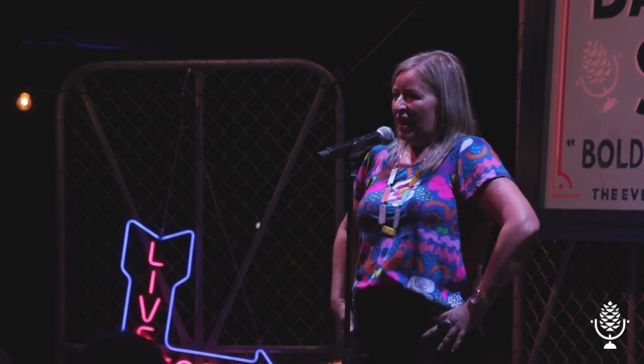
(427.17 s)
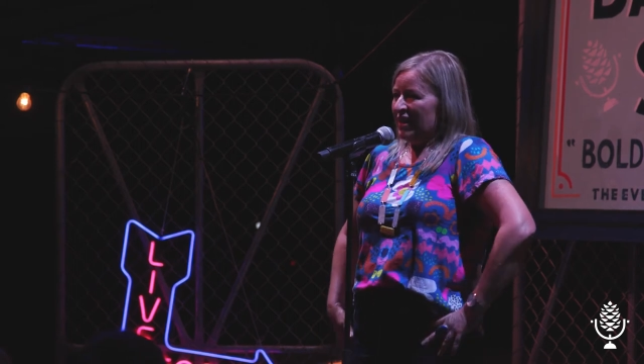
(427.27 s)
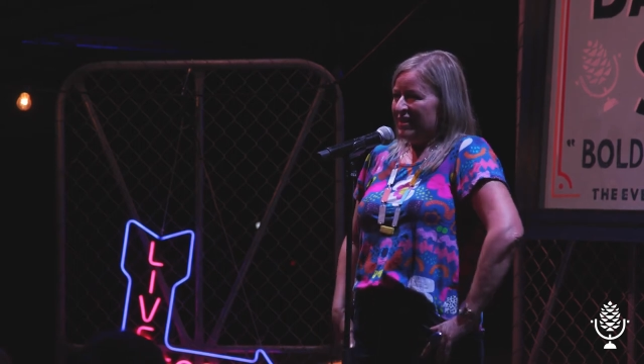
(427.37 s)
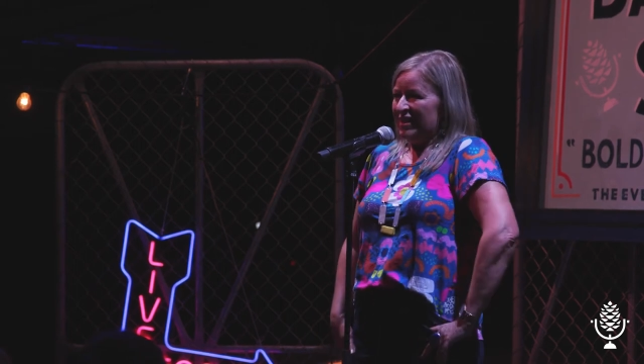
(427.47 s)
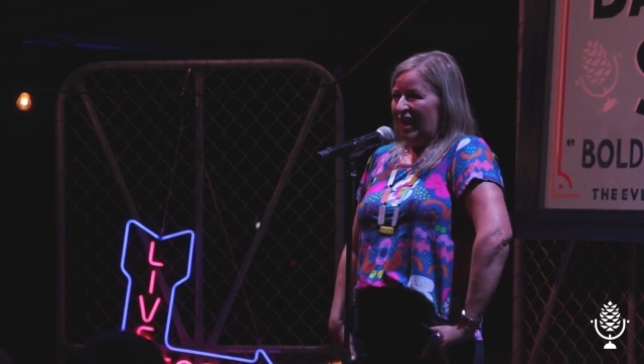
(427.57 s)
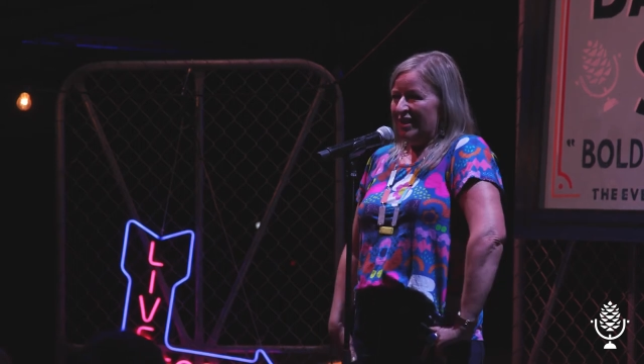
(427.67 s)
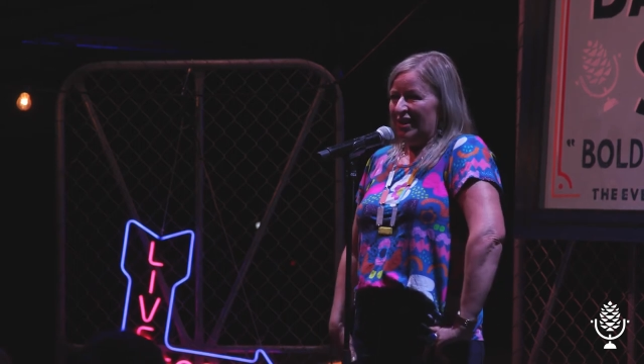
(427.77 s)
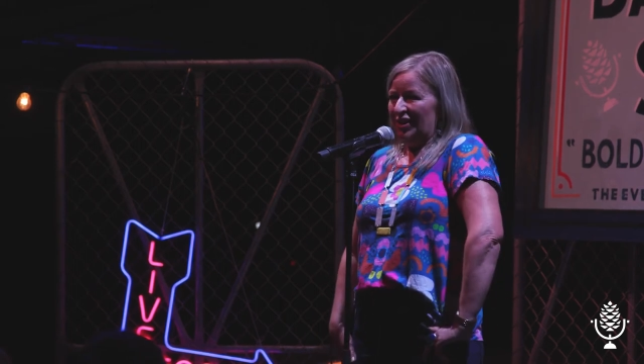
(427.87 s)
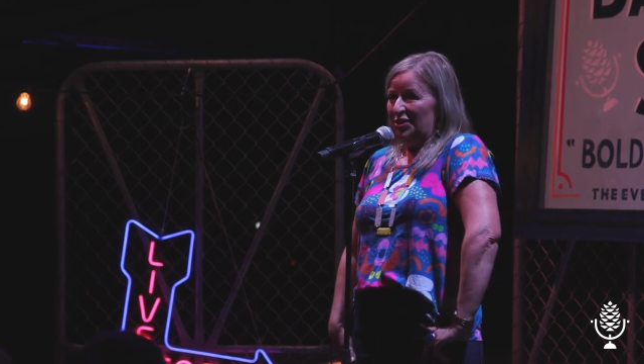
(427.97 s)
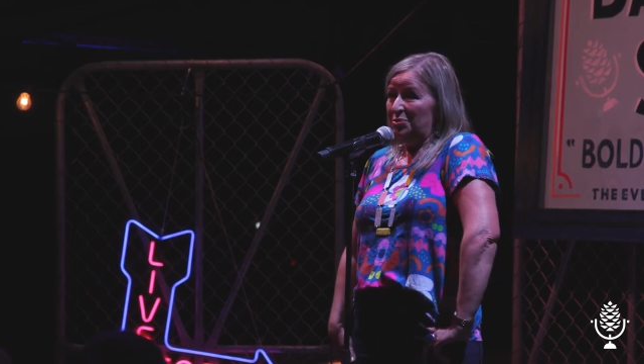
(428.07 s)
I sat
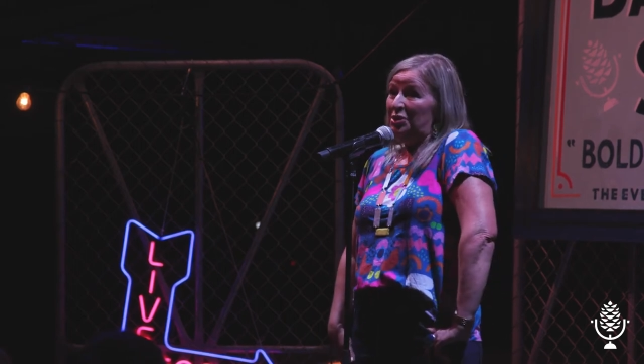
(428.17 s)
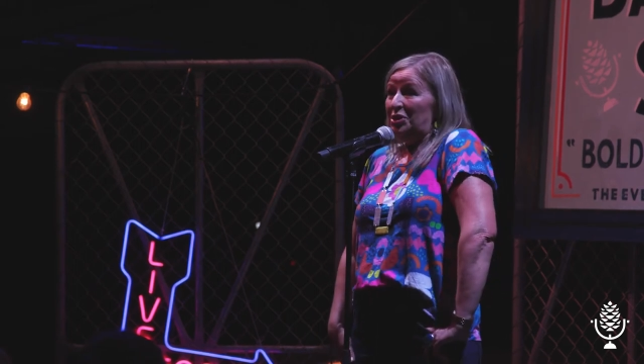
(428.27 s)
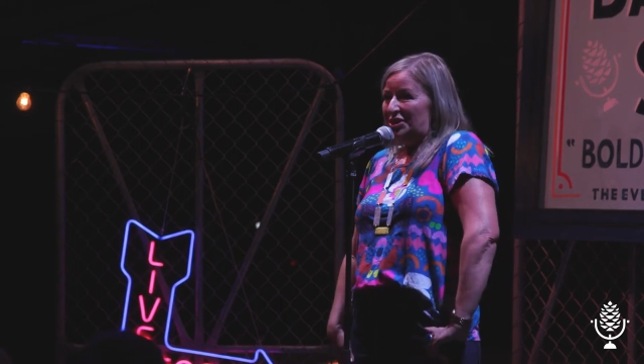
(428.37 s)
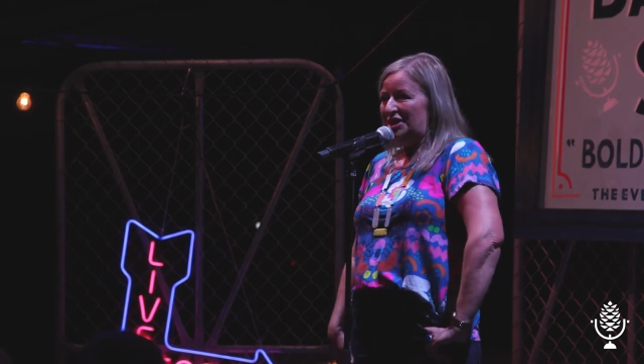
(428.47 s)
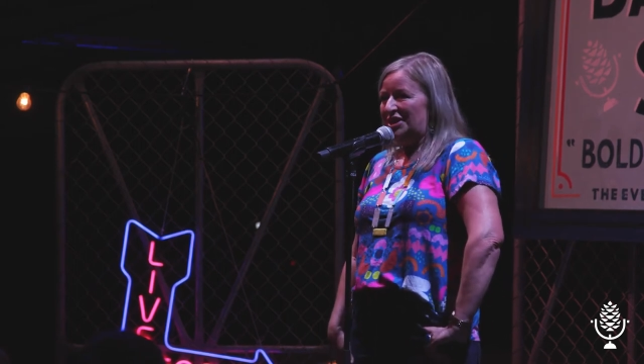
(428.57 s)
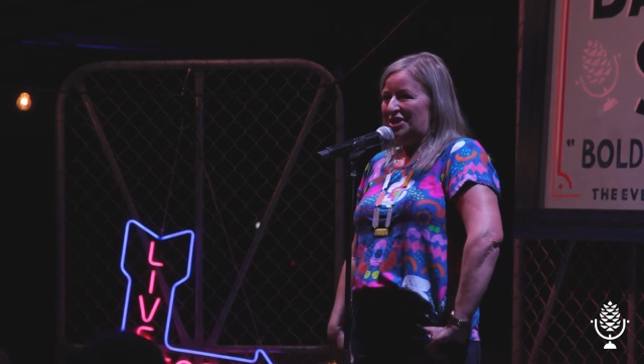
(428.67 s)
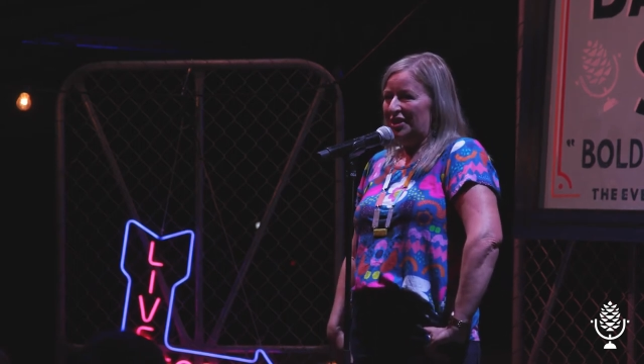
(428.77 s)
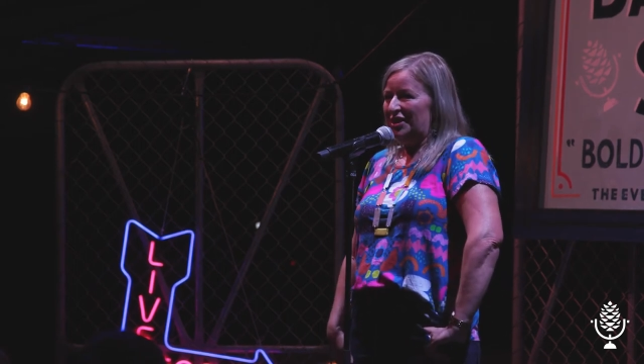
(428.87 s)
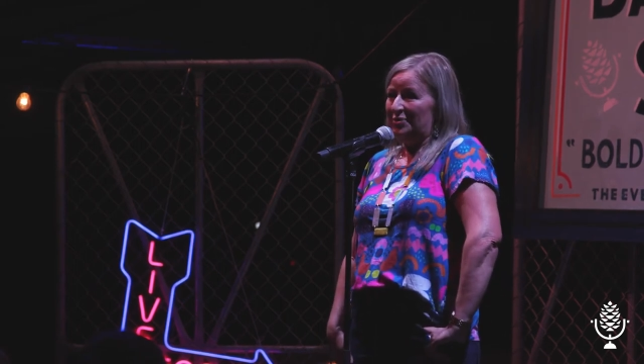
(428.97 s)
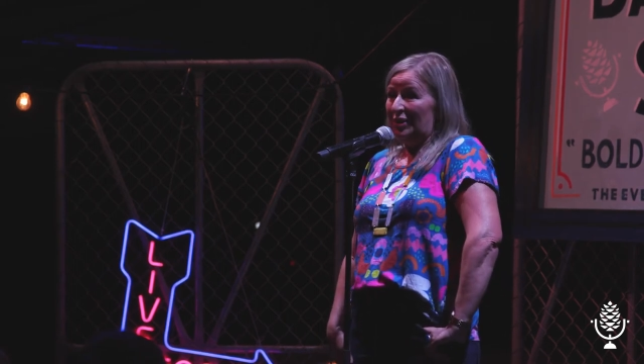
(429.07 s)
down and we looked at each
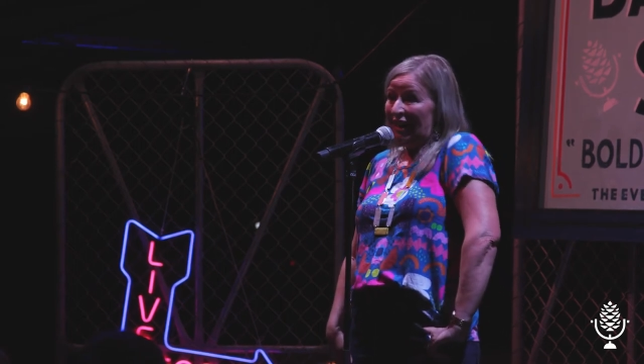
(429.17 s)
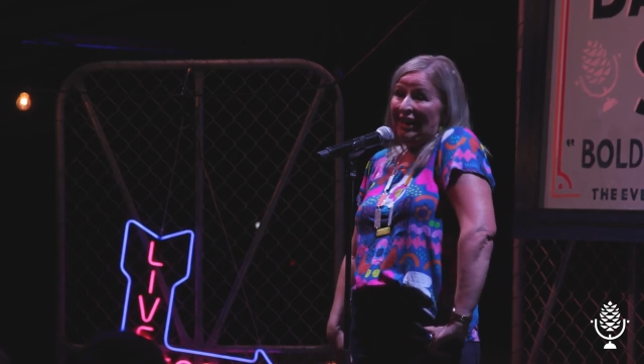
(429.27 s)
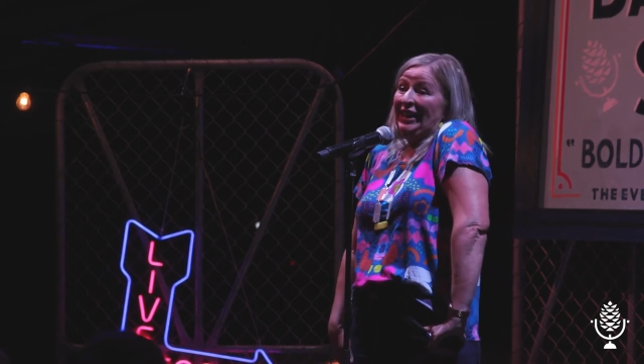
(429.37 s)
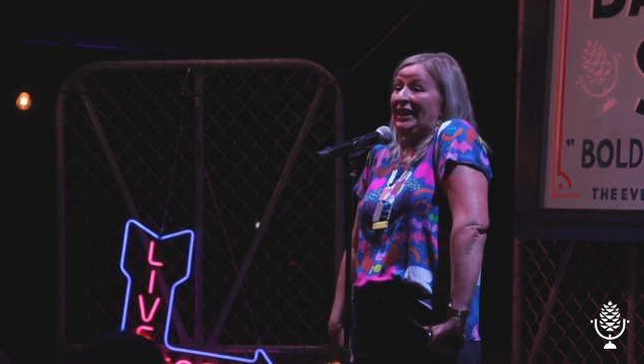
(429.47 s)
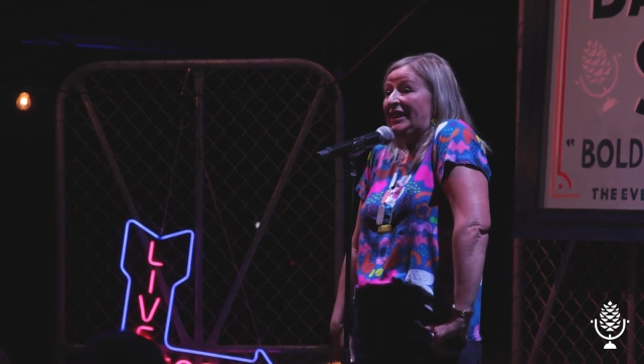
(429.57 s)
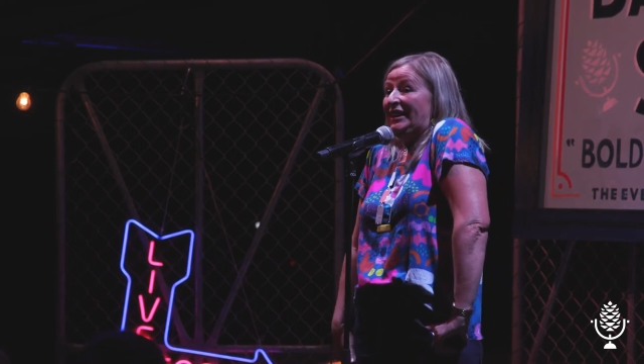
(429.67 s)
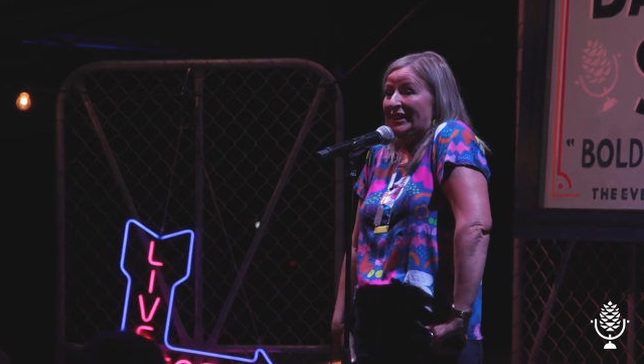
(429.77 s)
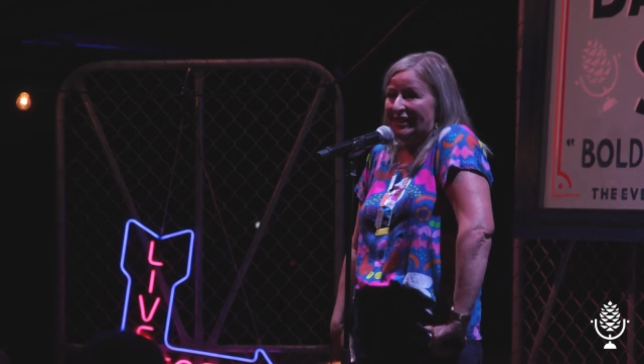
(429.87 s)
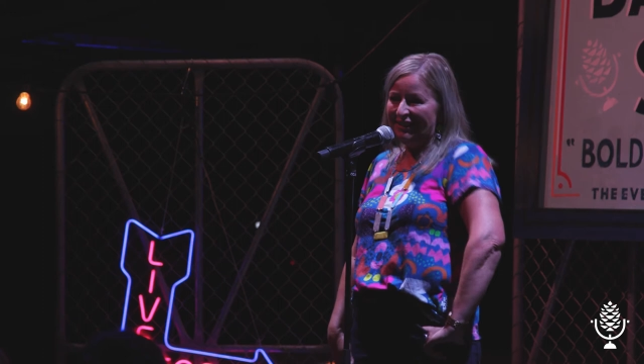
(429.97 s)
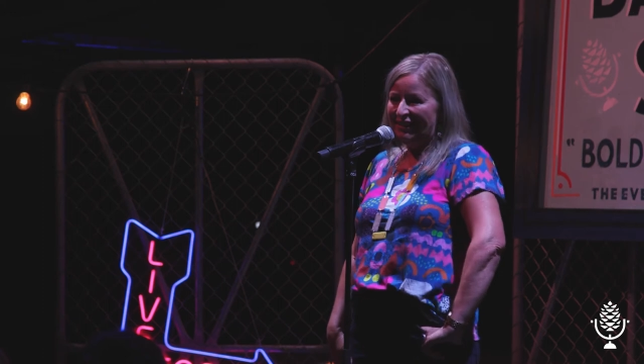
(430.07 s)
other and went,
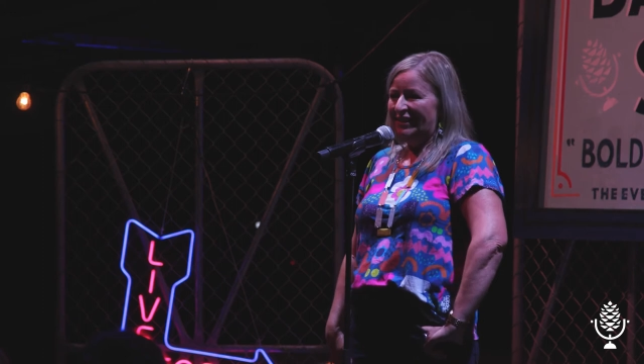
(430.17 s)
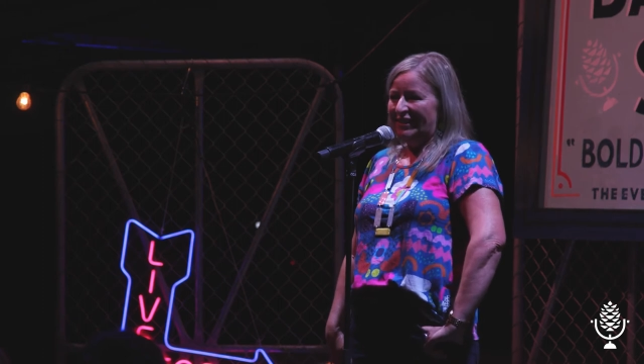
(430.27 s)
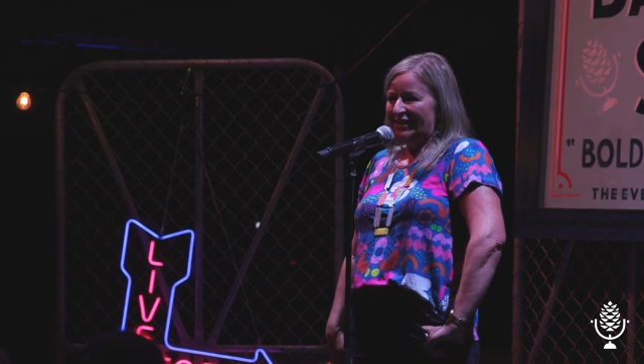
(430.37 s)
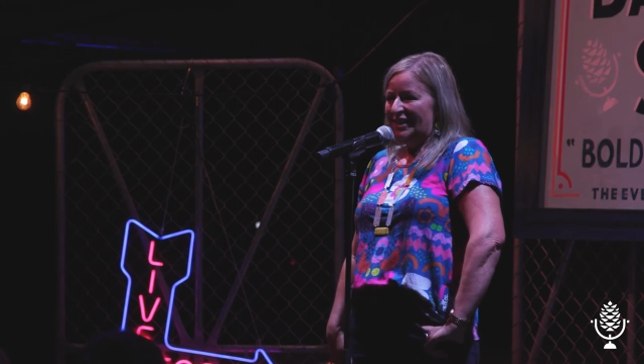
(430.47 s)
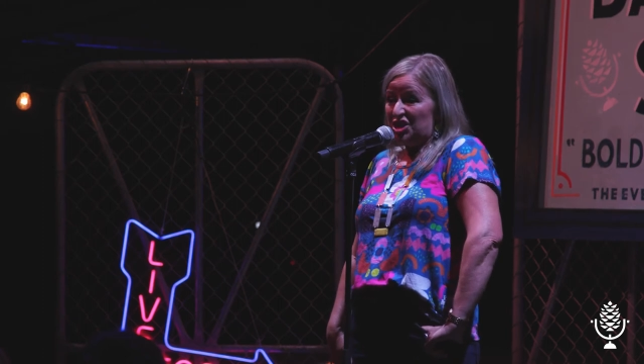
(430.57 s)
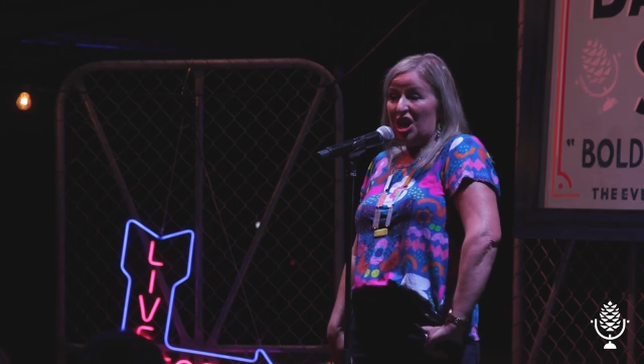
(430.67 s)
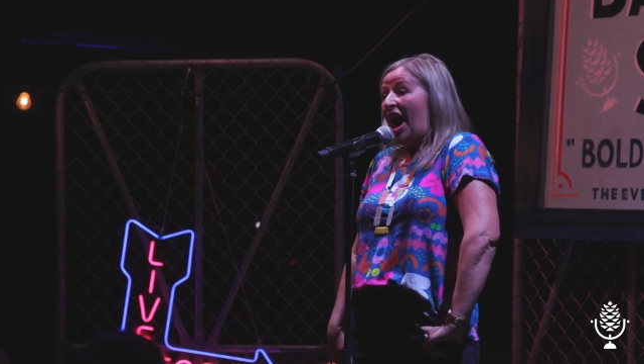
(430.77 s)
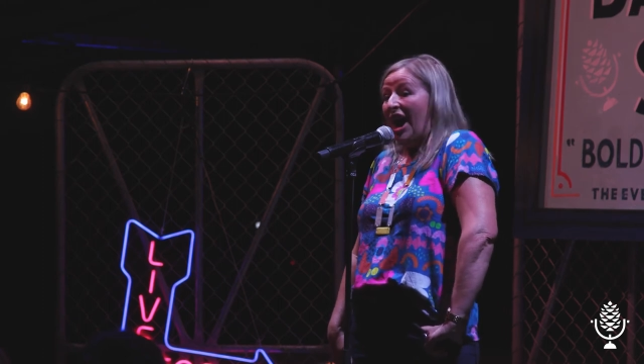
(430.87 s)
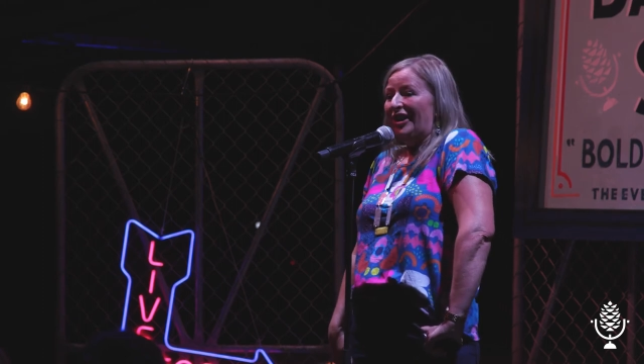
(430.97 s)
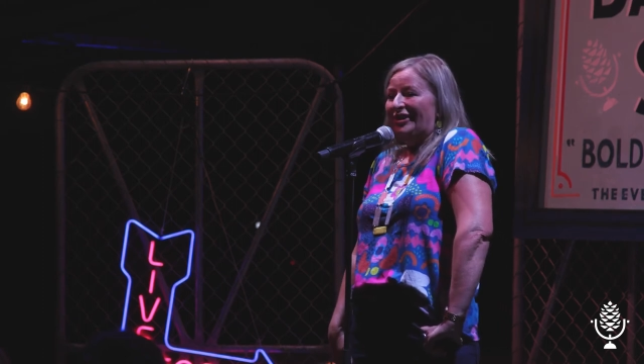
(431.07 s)

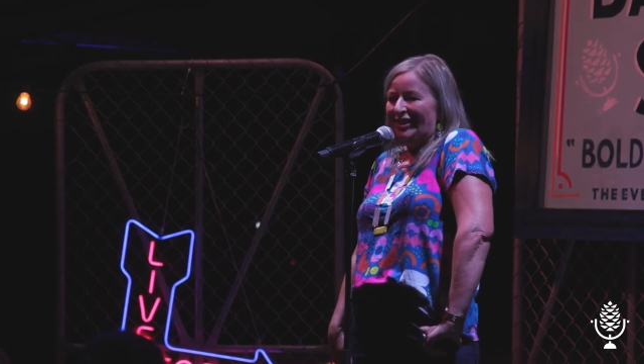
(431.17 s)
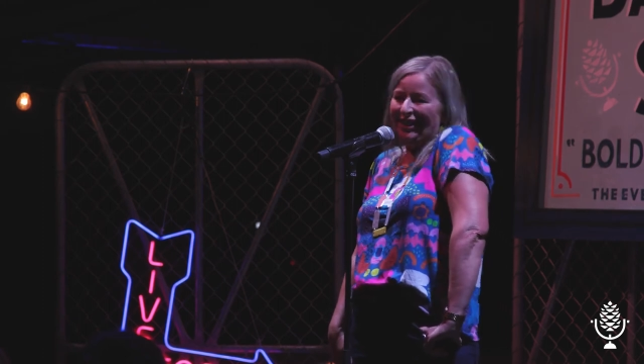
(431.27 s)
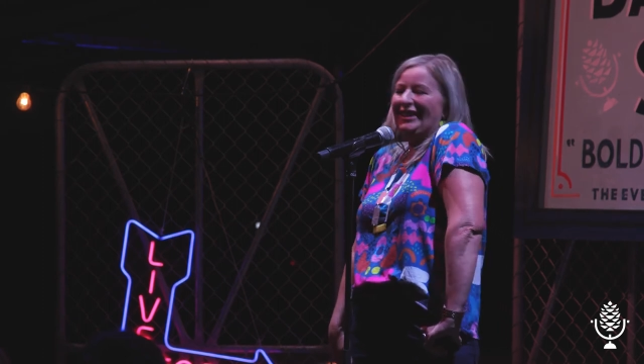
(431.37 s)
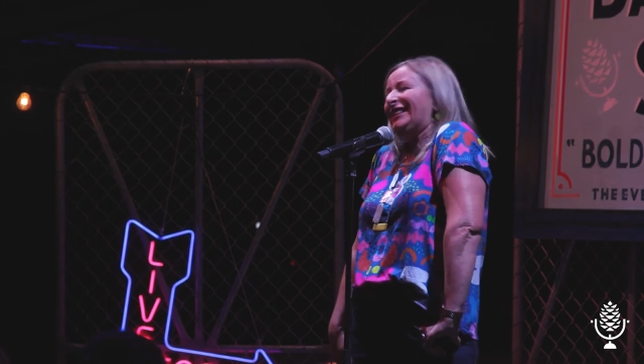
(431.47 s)
ciao.